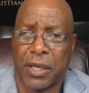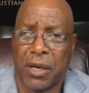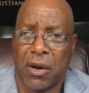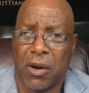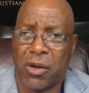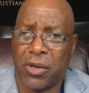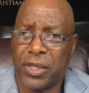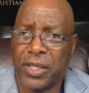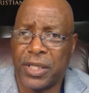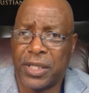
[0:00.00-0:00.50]

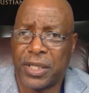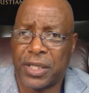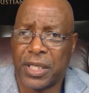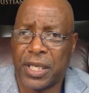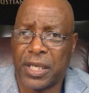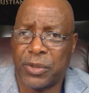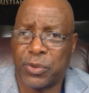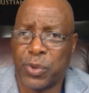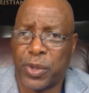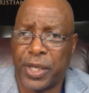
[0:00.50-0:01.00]
All these
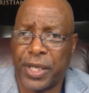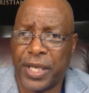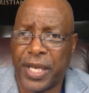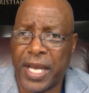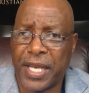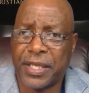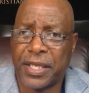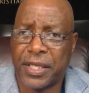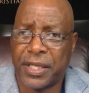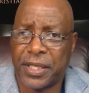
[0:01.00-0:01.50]
things were
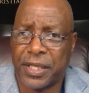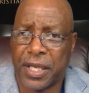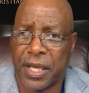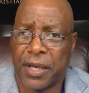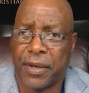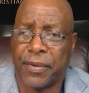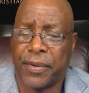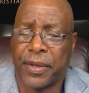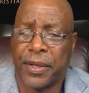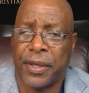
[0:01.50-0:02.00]
necessary